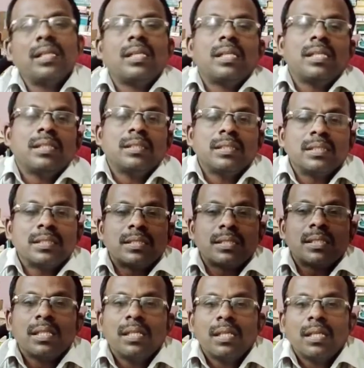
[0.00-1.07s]

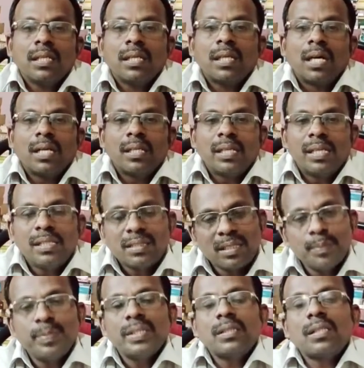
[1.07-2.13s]
intelligence. And
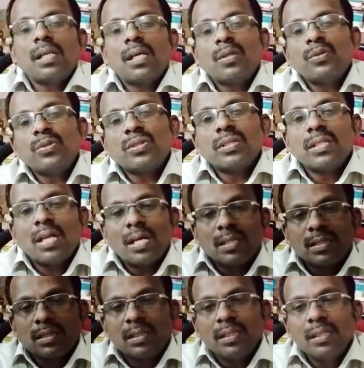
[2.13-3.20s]
Elizabeth loves
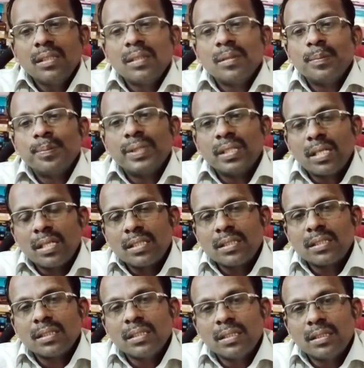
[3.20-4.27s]
Darcy
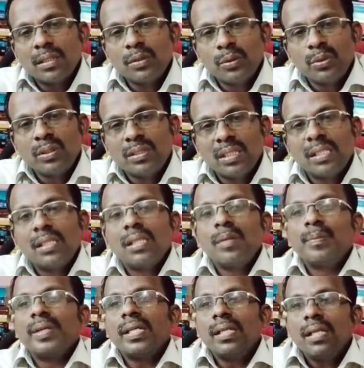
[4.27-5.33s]
because he is a good
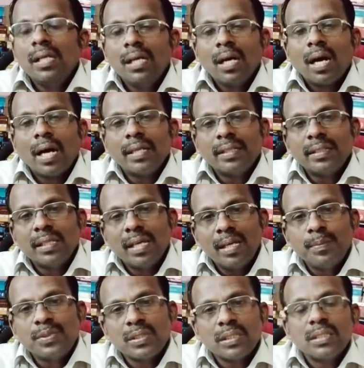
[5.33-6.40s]
gentleman and he
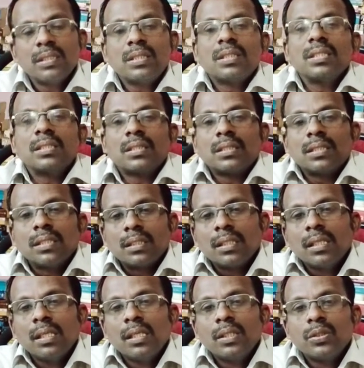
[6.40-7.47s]
helps his sister.
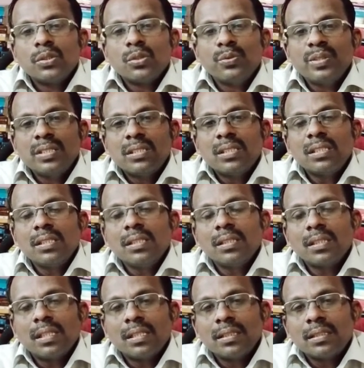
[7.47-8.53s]
So we see
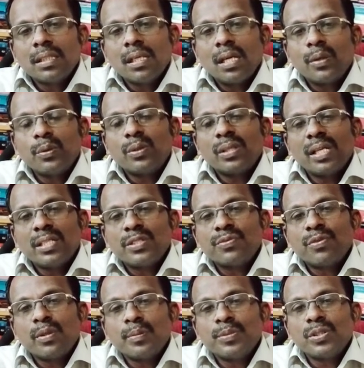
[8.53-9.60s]
there is a love
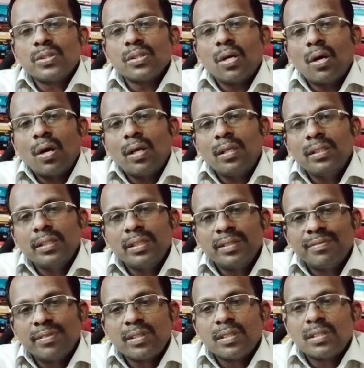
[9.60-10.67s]
transforms all the
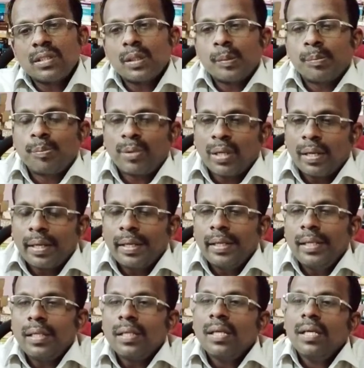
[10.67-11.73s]
difference of
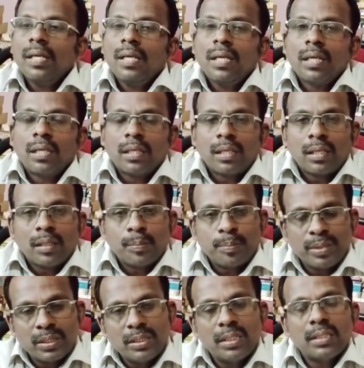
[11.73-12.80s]
pride,
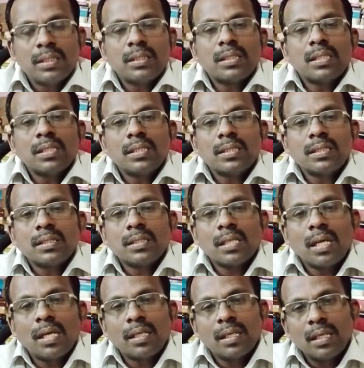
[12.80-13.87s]
prejudices
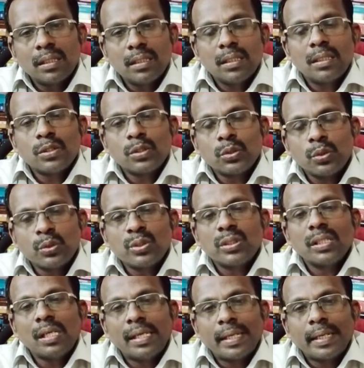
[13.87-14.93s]
and other
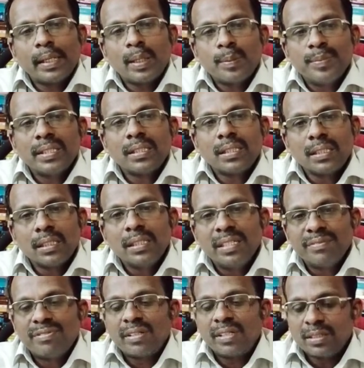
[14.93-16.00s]
social economic
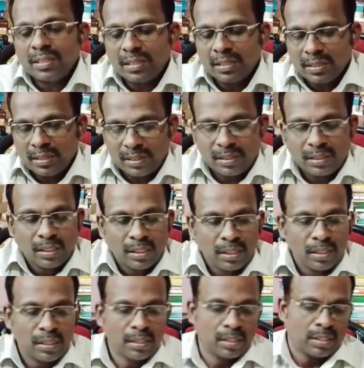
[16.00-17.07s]
differences.
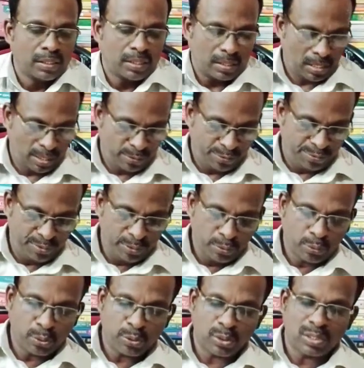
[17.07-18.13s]
Now few
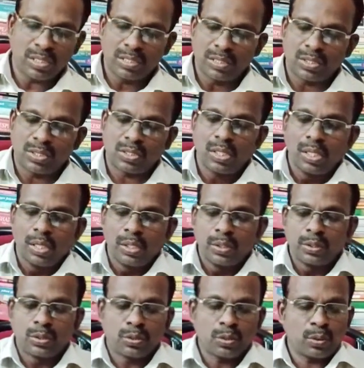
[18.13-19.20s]
questions.
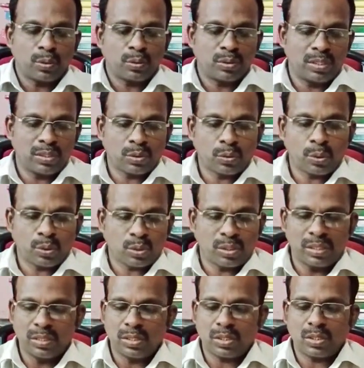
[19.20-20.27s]
So these
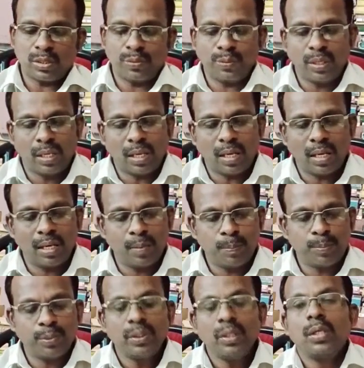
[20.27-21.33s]
questions will
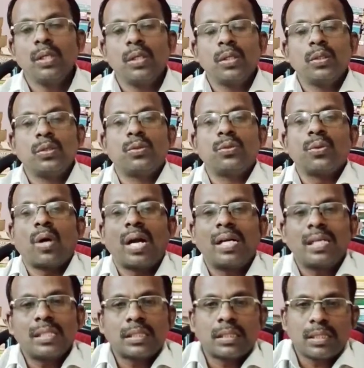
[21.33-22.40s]
help to
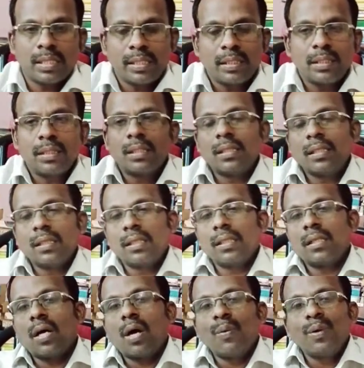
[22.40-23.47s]
understand the
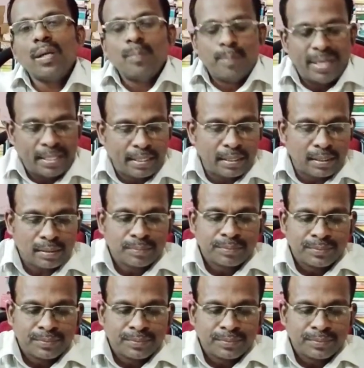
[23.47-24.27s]
novel better.